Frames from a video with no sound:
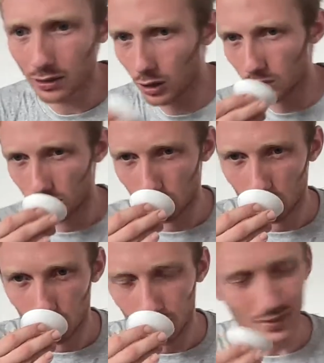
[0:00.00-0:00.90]
are
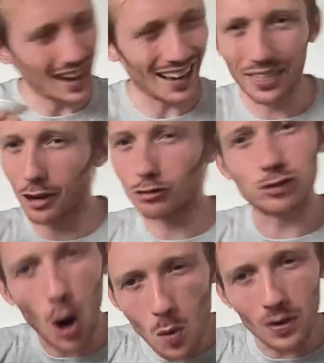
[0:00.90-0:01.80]
the
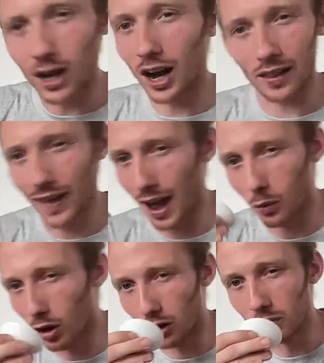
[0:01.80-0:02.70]
aroma on that
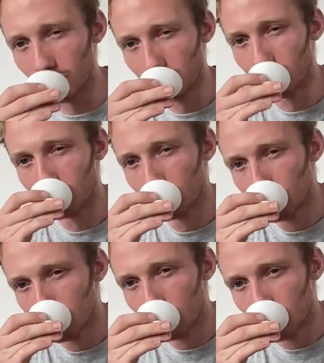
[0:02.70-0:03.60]
one.
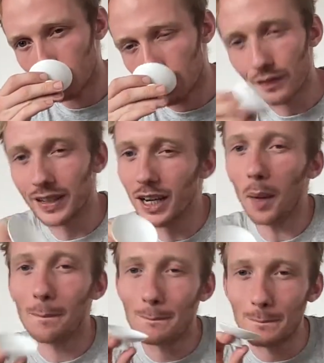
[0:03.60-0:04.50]

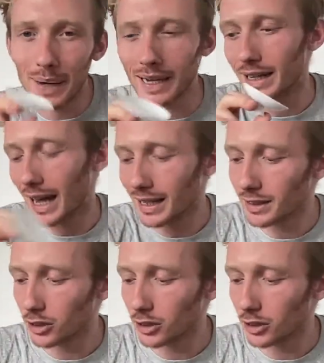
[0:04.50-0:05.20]
Vanilla bean. I need to